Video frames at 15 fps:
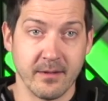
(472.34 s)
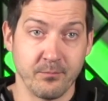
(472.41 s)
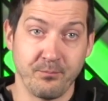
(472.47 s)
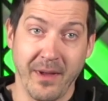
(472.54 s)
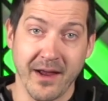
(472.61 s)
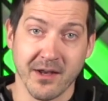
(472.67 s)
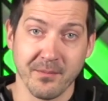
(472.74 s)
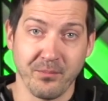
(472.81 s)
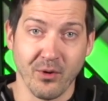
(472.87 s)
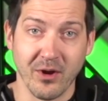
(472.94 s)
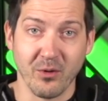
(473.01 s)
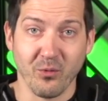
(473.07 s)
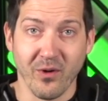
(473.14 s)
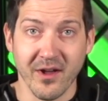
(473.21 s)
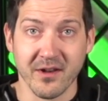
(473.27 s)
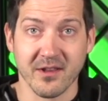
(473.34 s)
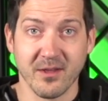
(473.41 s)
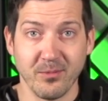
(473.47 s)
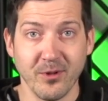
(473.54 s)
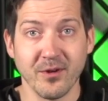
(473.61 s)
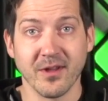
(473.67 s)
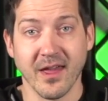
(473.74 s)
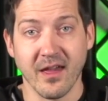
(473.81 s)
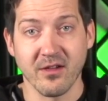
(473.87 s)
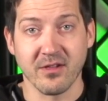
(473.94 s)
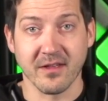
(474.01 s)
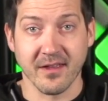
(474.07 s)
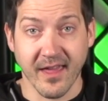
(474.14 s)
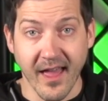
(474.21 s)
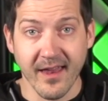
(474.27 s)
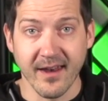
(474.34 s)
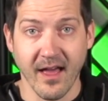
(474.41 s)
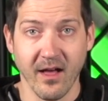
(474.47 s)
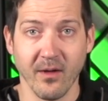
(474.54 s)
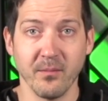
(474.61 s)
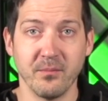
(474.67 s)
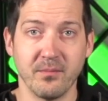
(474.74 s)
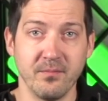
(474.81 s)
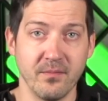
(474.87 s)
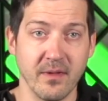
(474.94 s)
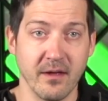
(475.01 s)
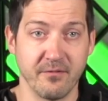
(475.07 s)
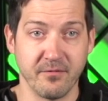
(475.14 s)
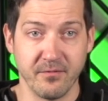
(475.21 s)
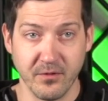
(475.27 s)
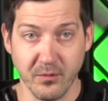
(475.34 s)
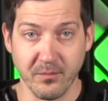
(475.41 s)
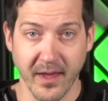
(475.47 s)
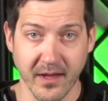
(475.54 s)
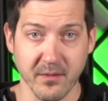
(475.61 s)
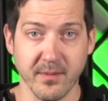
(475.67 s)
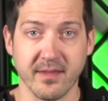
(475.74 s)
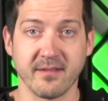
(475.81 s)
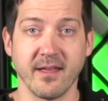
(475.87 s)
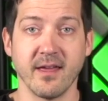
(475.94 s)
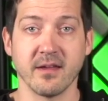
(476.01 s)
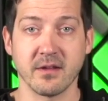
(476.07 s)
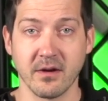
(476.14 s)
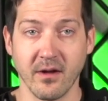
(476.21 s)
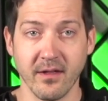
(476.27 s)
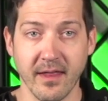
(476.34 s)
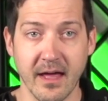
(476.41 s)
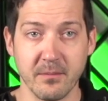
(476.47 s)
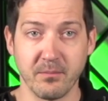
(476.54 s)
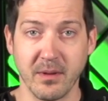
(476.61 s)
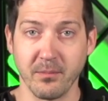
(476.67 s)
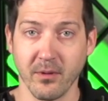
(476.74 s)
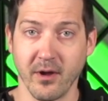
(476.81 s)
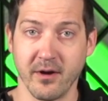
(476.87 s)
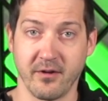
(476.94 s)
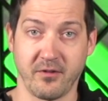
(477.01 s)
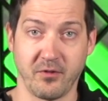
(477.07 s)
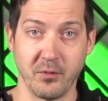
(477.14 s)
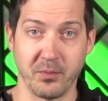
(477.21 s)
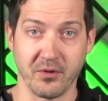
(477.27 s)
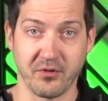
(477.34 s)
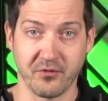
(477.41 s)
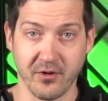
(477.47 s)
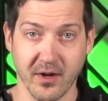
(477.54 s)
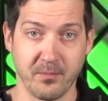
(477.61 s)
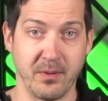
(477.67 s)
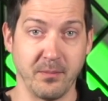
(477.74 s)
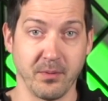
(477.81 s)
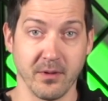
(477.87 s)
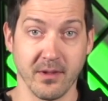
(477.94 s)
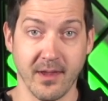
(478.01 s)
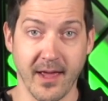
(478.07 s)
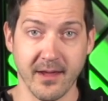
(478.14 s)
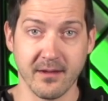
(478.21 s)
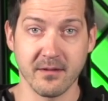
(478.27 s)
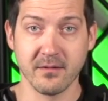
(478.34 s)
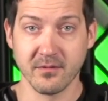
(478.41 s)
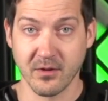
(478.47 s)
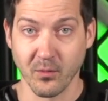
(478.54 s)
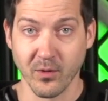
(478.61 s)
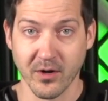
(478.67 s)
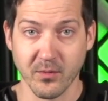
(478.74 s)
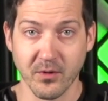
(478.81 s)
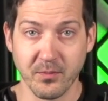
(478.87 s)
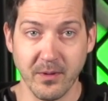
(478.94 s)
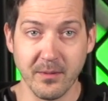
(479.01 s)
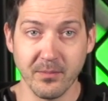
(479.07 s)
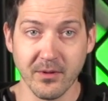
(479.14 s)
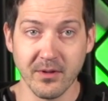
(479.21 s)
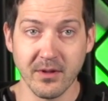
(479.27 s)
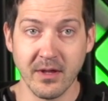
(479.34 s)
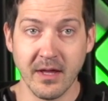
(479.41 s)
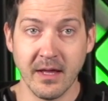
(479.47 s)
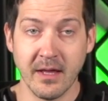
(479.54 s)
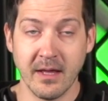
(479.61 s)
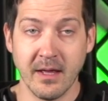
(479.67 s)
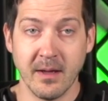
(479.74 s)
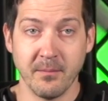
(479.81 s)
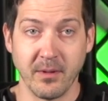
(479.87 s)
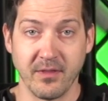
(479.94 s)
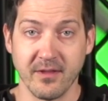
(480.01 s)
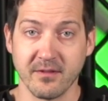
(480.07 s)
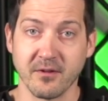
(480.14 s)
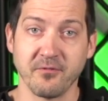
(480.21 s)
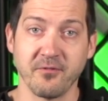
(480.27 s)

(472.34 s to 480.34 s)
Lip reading: Back to point one, communication can help. If you make a mistake and all that, people aren't super strict. People like to work with people. But these are